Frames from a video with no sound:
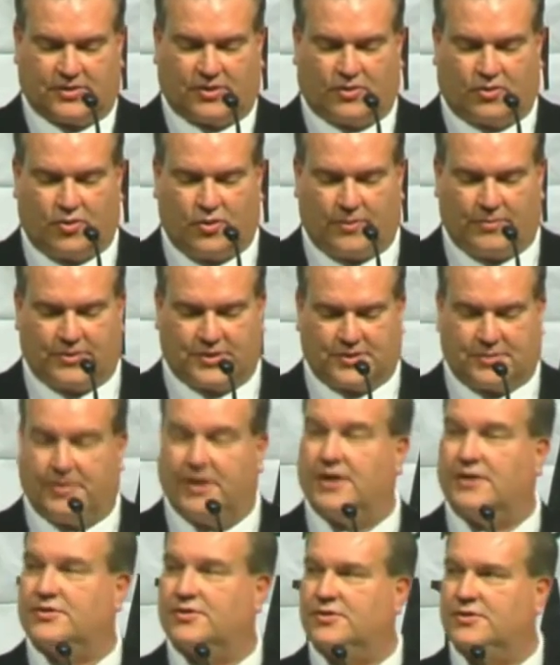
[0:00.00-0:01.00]
our corporate
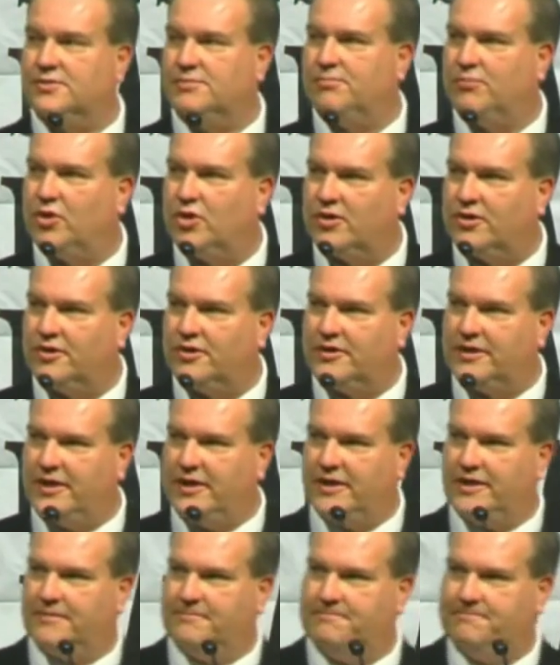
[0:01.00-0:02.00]
sponsors, Burger
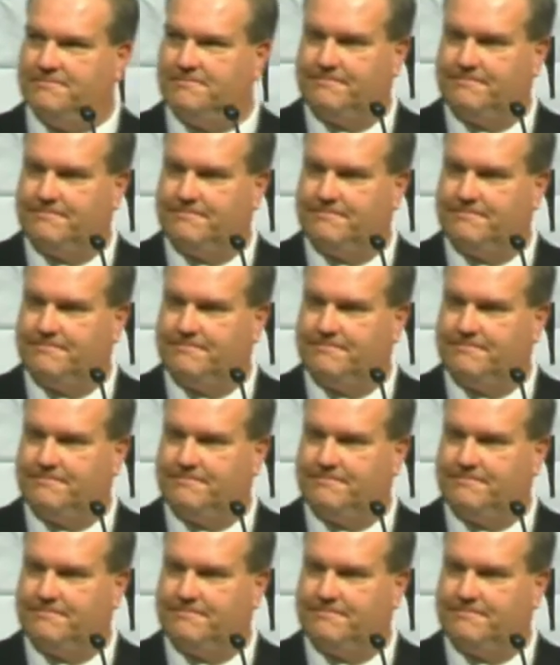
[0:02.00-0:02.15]
King,